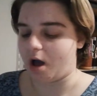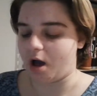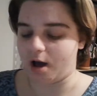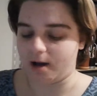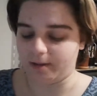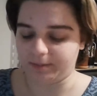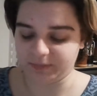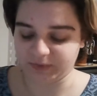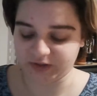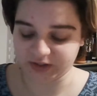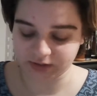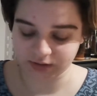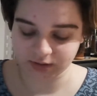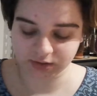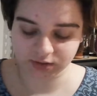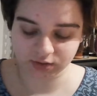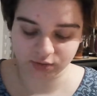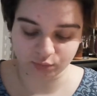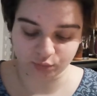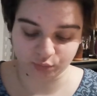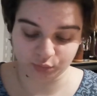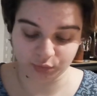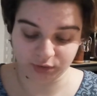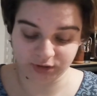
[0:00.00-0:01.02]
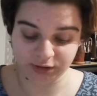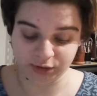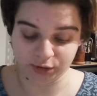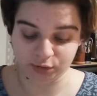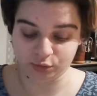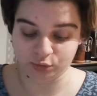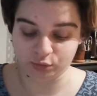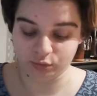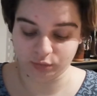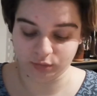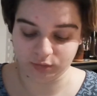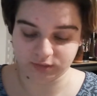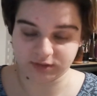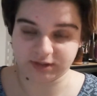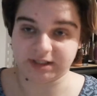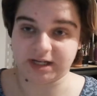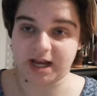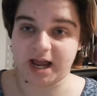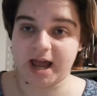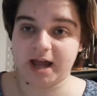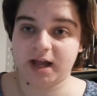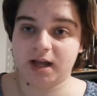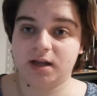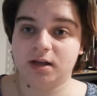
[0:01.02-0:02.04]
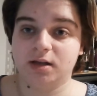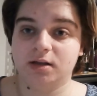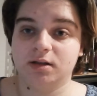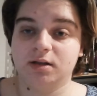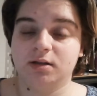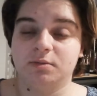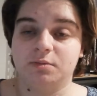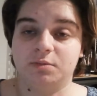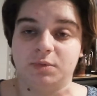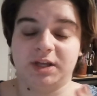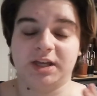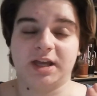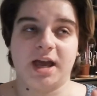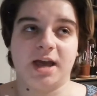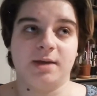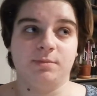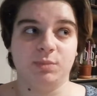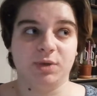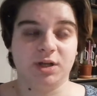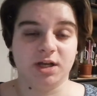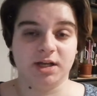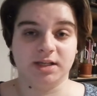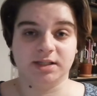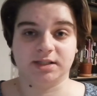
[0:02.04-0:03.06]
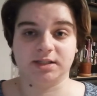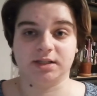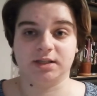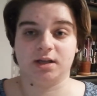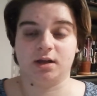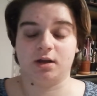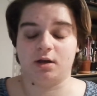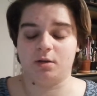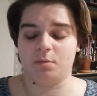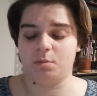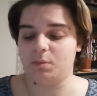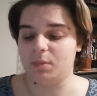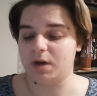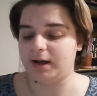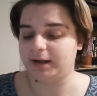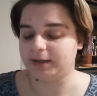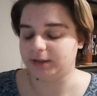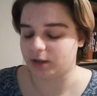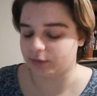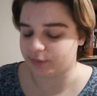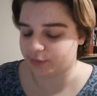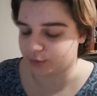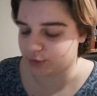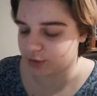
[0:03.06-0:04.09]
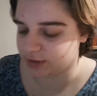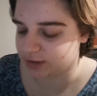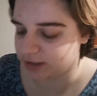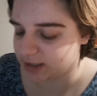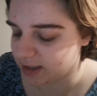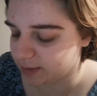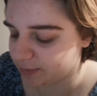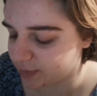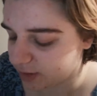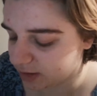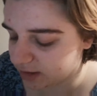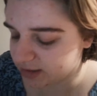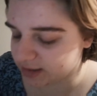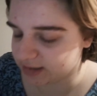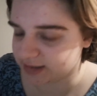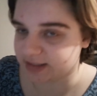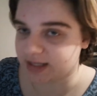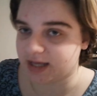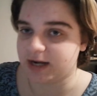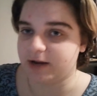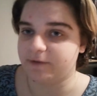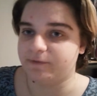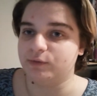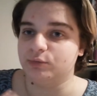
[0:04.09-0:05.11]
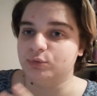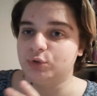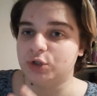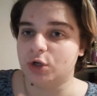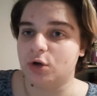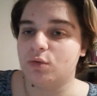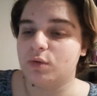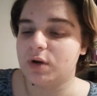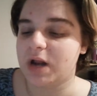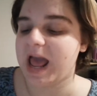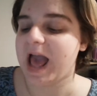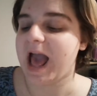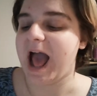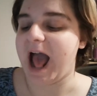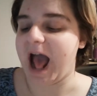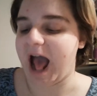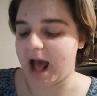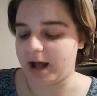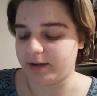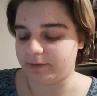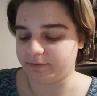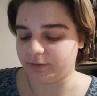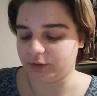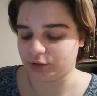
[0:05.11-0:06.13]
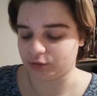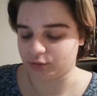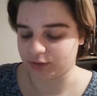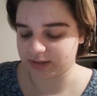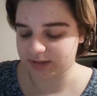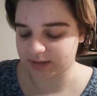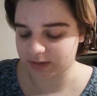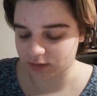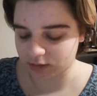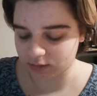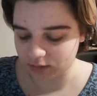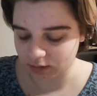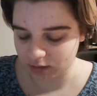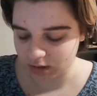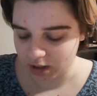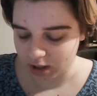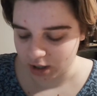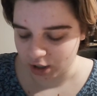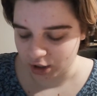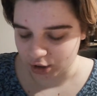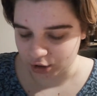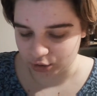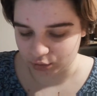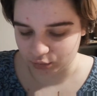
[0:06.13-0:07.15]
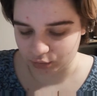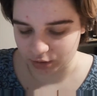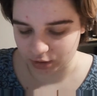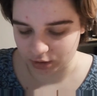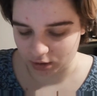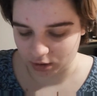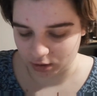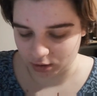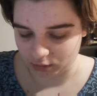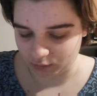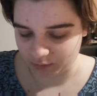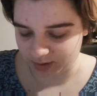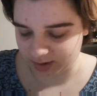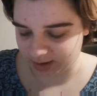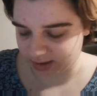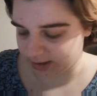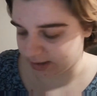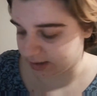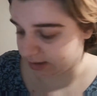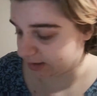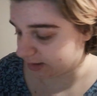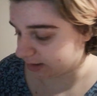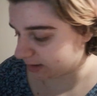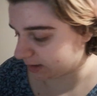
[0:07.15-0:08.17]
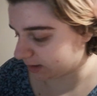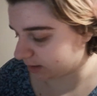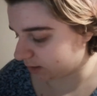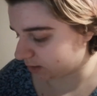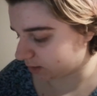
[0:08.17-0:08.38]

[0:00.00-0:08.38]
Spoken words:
This is a really cool deck, again, because another good thing about it is that if you don't have the crystal, you could always